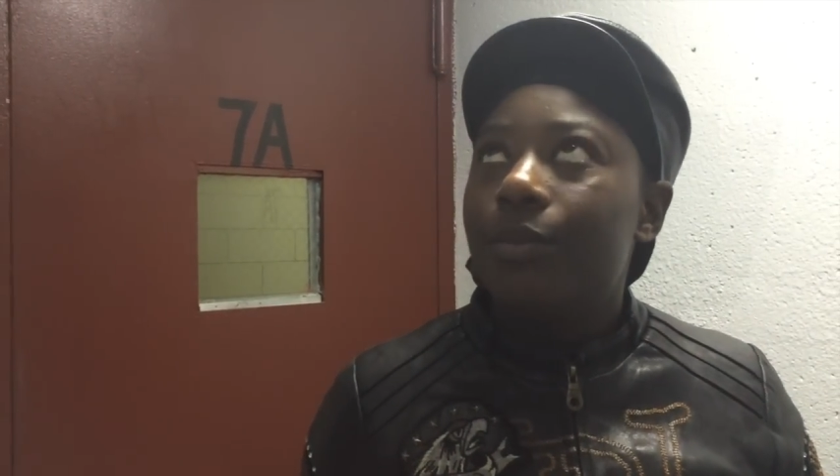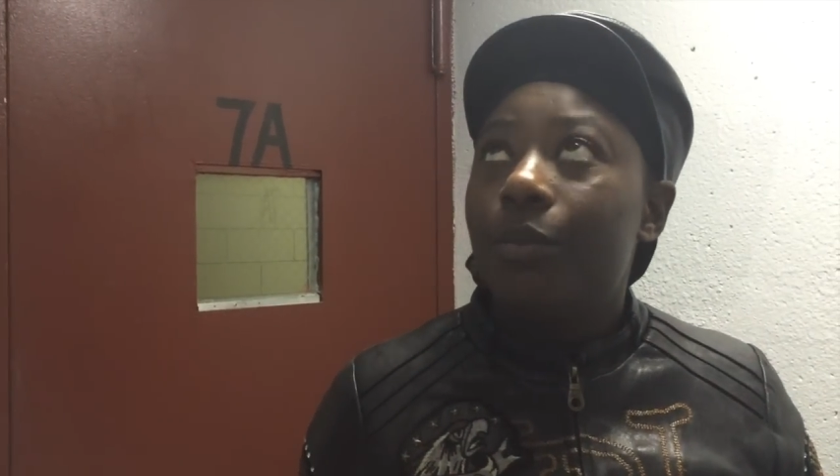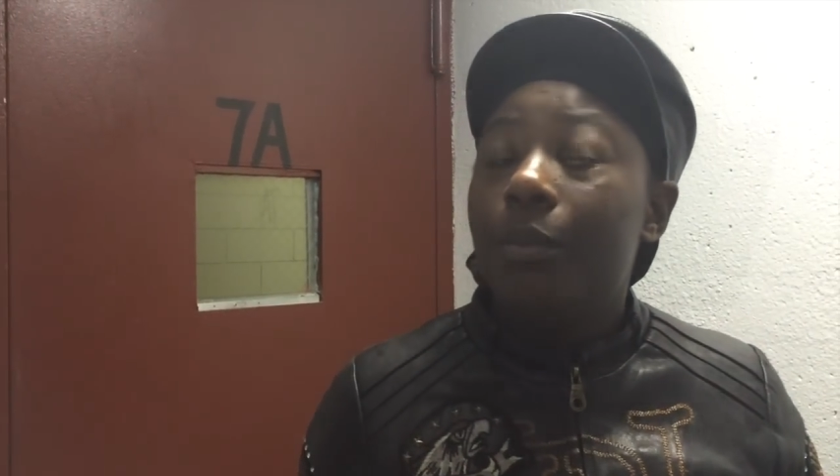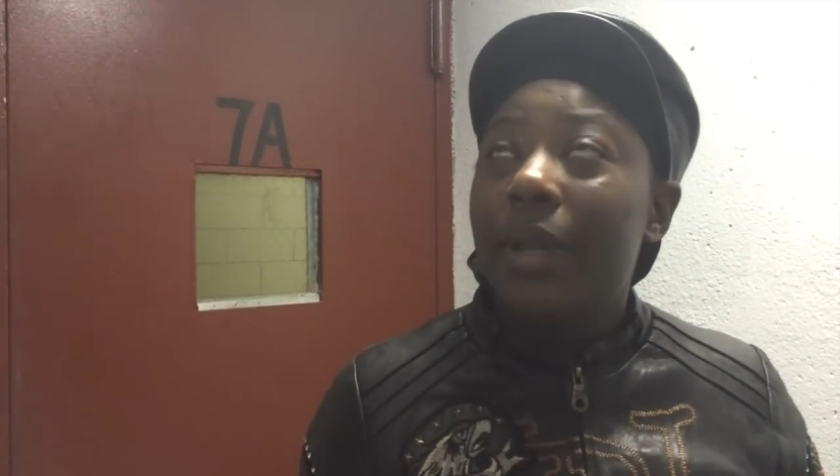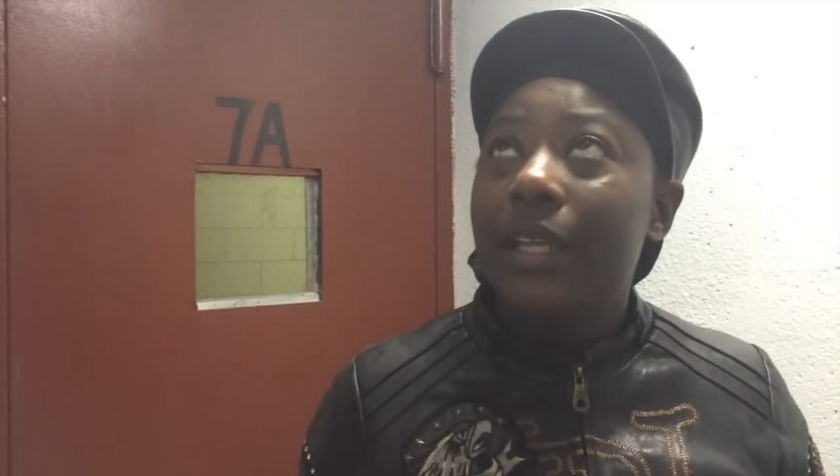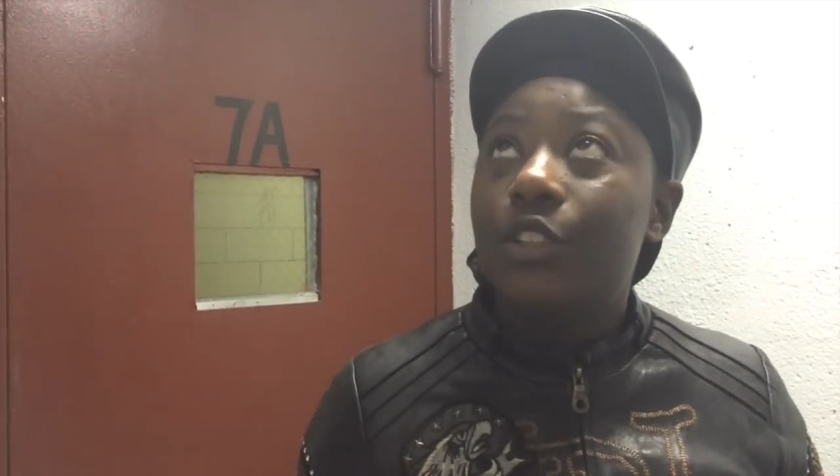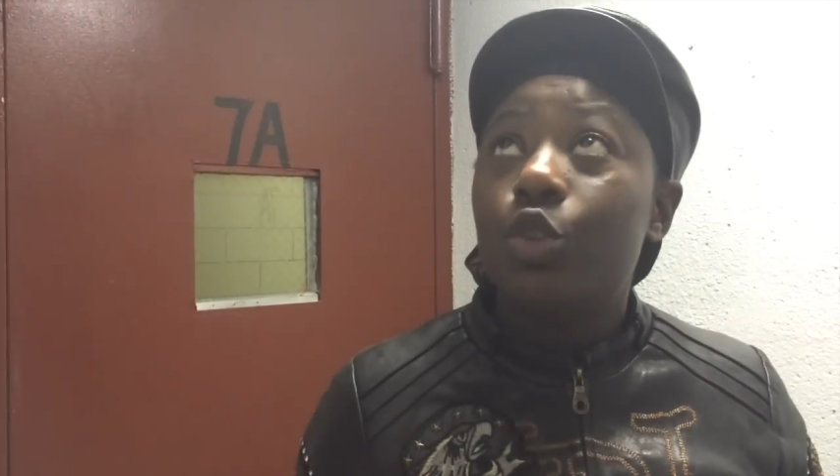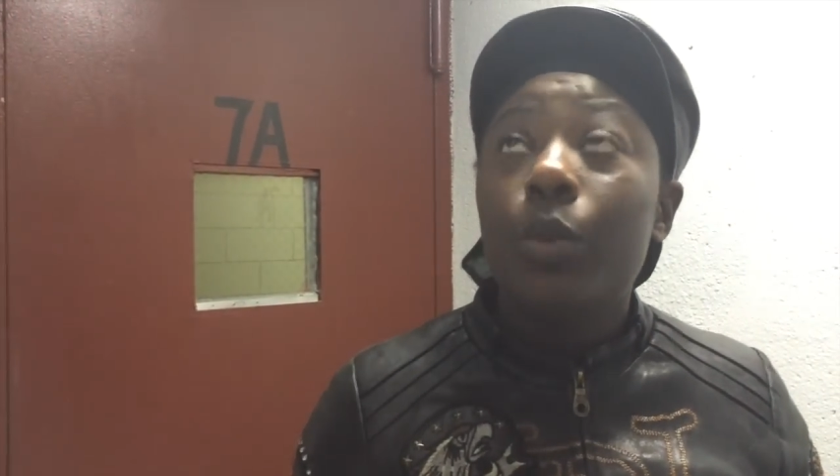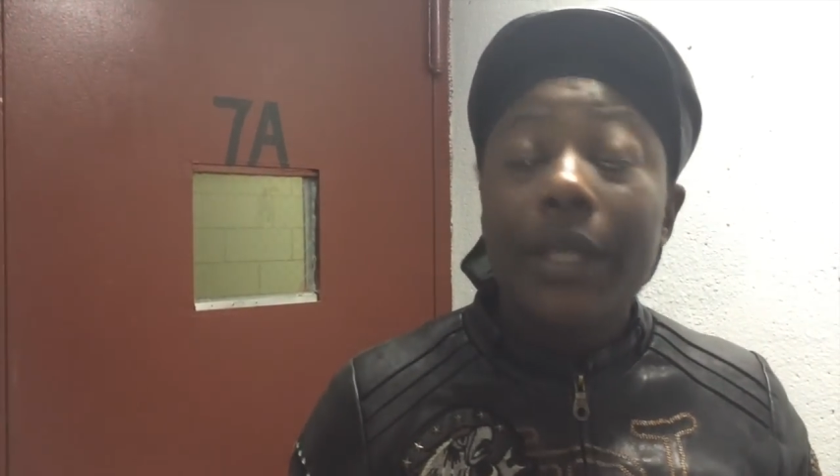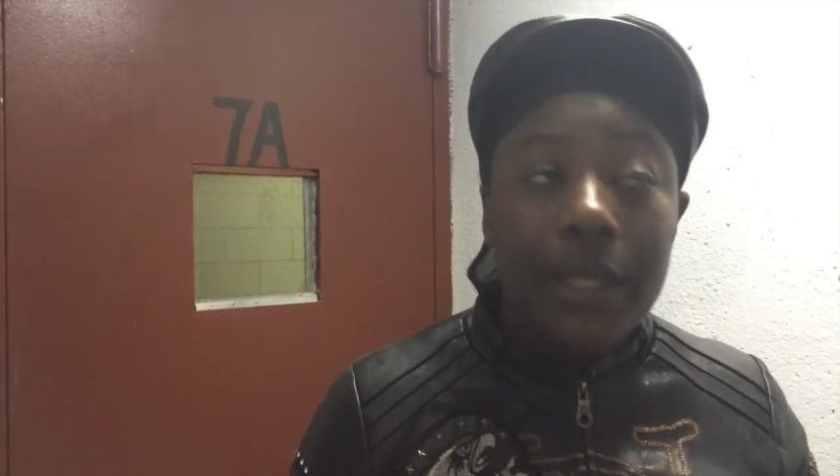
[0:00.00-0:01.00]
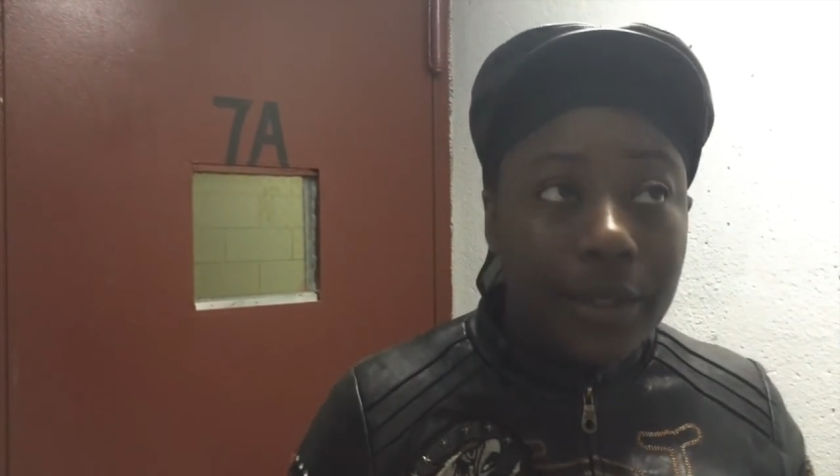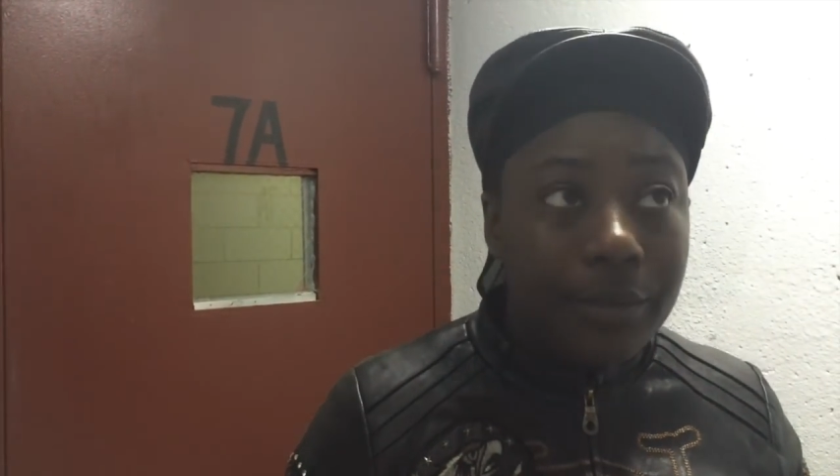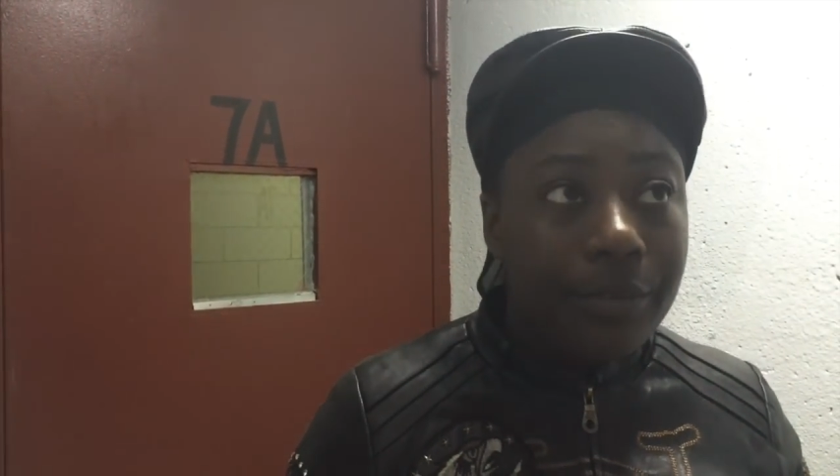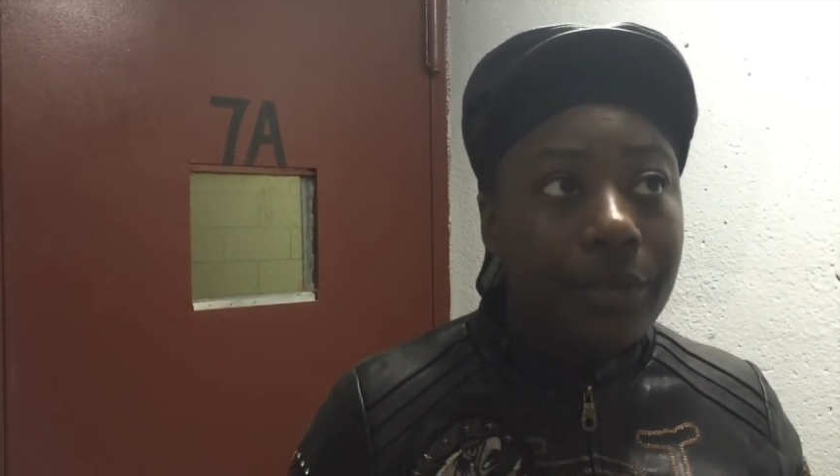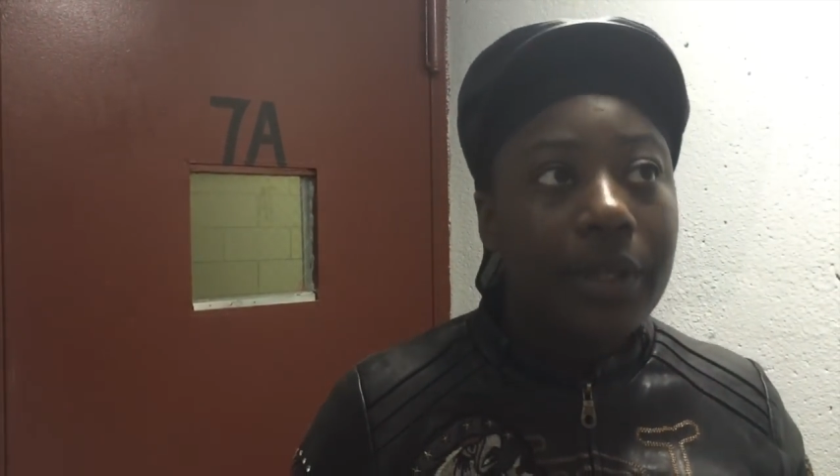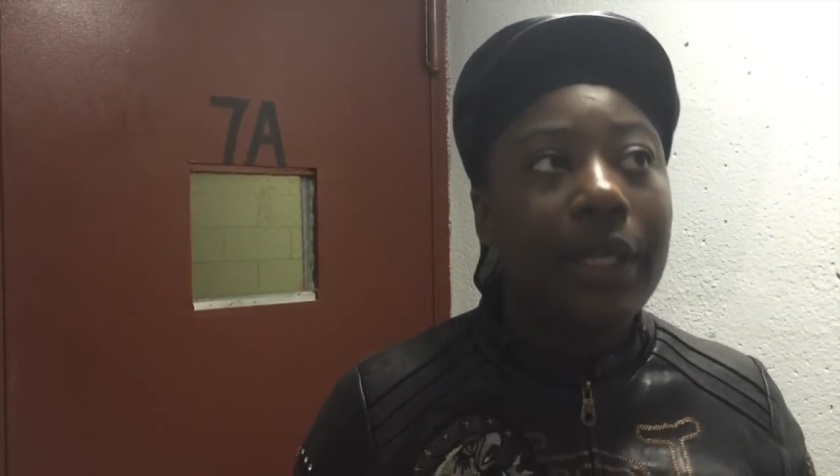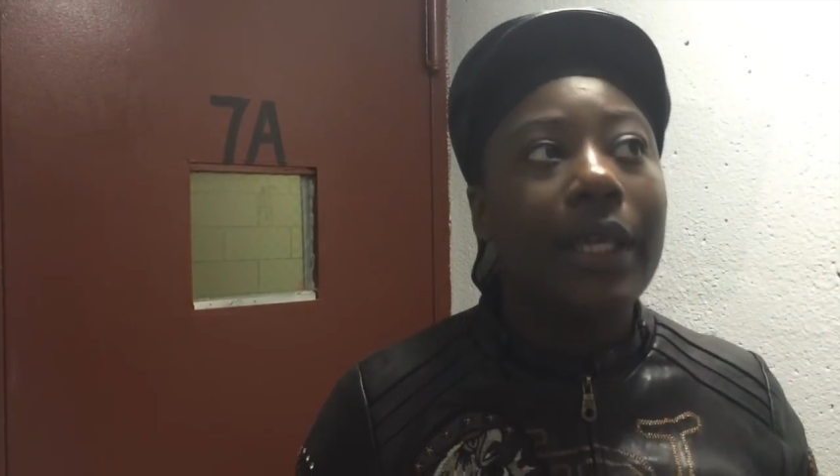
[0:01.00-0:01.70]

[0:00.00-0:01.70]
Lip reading: May 20th,